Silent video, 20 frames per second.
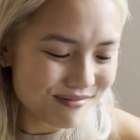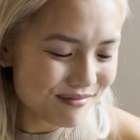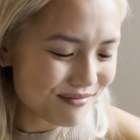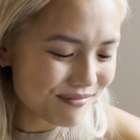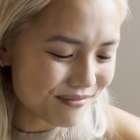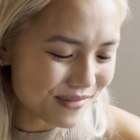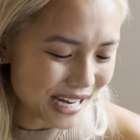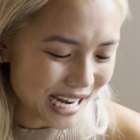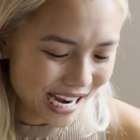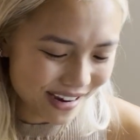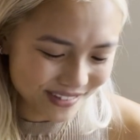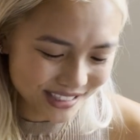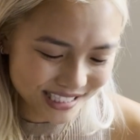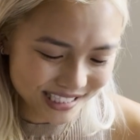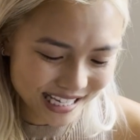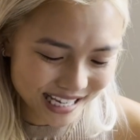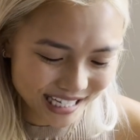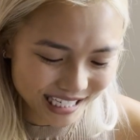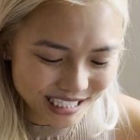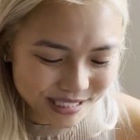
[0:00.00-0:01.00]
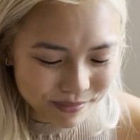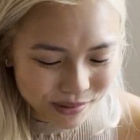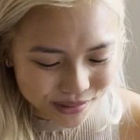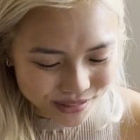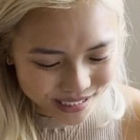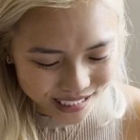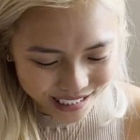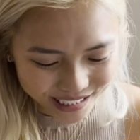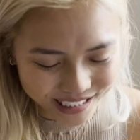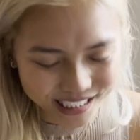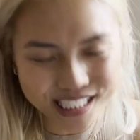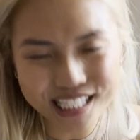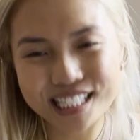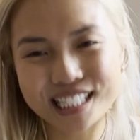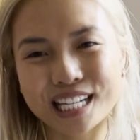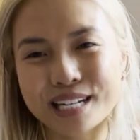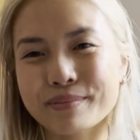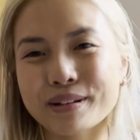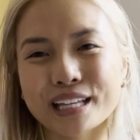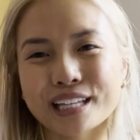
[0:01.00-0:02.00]
But I haven't decided. It's most likely just
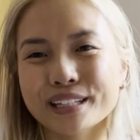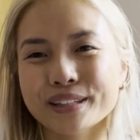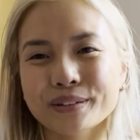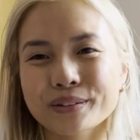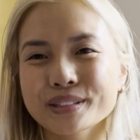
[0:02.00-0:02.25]
going to be like little